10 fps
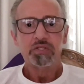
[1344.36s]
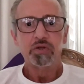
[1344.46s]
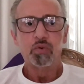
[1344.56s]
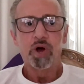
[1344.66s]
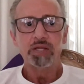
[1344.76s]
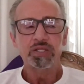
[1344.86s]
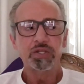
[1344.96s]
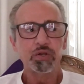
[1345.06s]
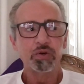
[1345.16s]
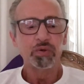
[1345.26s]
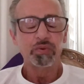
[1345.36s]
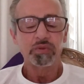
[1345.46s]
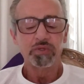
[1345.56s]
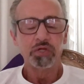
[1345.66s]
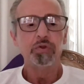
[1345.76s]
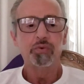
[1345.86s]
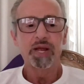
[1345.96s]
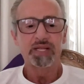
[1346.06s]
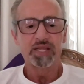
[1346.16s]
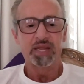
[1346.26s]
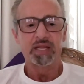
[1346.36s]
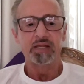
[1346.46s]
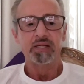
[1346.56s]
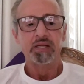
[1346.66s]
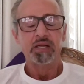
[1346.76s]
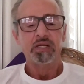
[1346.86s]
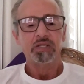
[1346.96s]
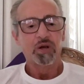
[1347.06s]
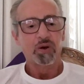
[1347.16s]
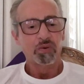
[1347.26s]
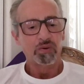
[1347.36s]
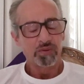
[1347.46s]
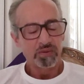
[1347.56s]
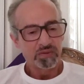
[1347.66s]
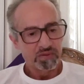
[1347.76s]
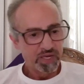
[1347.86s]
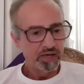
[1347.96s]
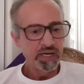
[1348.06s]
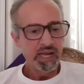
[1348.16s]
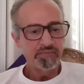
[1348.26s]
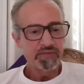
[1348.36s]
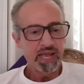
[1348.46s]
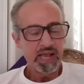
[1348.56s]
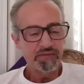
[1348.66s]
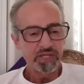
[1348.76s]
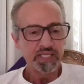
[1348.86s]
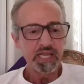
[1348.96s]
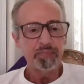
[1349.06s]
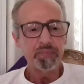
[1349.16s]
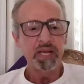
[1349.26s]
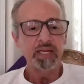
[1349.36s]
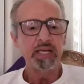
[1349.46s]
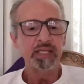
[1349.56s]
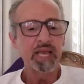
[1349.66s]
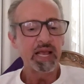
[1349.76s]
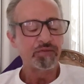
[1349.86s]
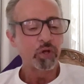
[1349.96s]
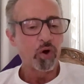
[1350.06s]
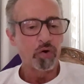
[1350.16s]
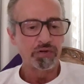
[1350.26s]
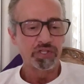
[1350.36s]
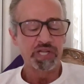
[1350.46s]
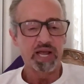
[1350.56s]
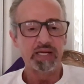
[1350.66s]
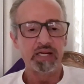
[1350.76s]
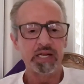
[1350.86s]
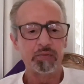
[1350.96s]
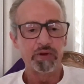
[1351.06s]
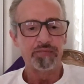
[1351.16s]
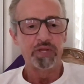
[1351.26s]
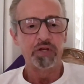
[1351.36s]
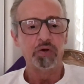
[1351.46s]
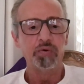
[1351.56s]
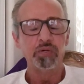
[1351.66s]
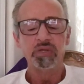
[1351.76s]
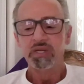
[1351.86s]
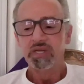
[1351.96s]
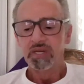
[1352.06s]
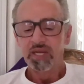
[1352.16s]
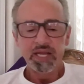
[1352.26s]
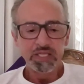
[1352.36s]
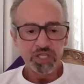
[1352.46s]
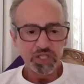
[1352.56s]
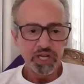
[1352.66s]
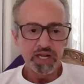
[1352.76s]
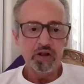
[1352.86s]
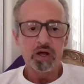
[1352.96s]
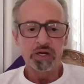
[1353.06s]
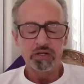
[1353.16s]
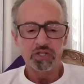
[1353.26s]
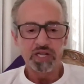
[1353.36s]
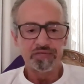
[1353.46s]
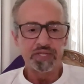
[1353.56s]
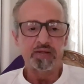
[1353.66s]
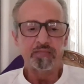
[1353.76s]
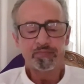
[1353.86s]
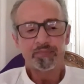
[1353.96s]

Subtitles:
to want to do the right thing. So they have to step in and they have to oversight and review and to check on our safety,